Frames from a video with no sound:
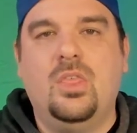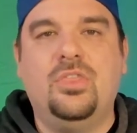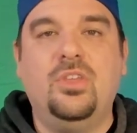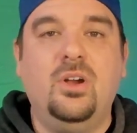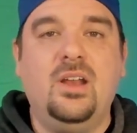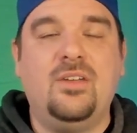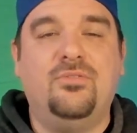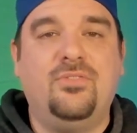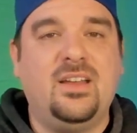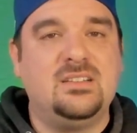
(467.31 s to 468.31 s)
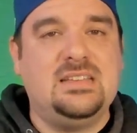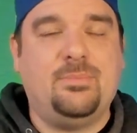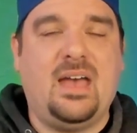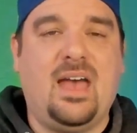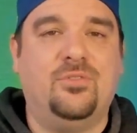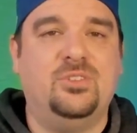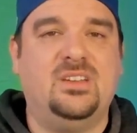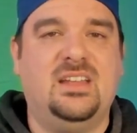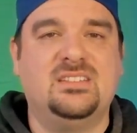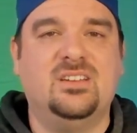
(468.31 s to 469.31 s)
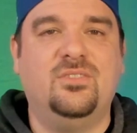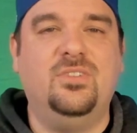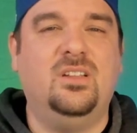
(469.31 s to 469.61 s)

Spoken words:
The third and final tip I have for you today is going